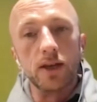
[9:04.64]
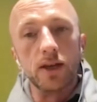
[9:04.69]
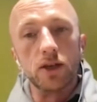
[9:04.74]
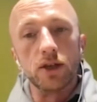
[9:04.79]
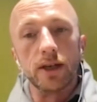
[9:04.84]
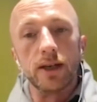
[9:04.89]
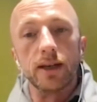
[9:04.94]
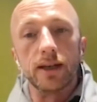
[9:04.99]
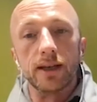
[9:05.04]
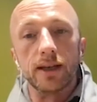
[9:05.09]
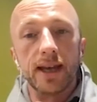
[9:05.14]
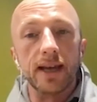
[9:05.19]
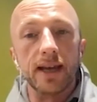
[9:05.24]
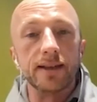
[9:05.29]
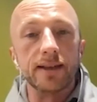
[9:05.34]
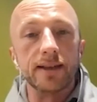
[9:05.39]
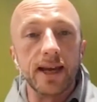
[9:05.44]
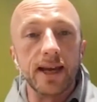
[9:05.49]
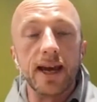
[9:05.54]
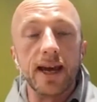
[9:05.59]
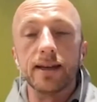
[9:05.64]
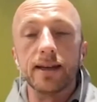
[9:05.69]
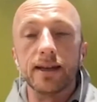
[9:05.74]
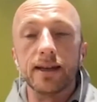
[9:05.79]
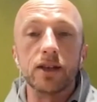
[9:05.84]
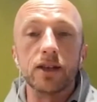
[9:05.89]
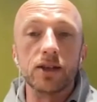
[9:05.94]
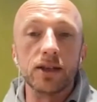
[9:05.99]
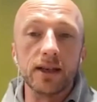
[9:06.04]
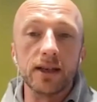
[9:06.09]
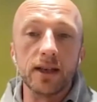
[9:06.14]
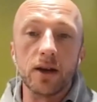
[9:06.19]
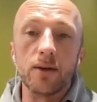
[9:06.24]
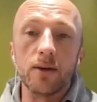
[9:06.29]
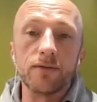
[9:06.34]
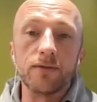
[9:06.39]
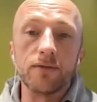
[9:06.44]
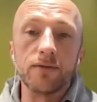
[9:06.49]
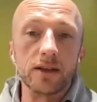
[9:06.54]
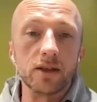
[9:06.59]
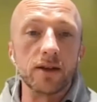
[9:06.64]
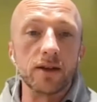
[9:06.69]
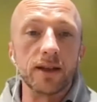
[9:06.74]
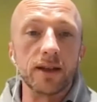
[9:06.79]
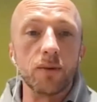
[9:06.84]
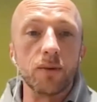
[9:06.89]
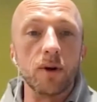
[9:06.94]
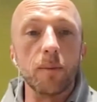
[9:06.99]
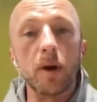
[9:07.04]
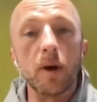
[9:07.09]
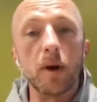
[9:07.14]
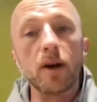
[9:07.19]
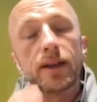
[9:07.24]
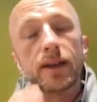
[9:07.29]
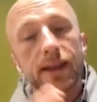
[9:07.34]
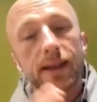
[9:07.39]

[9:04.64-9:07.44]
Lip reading: engine, get to the end, and actually, if they decide they want to buy,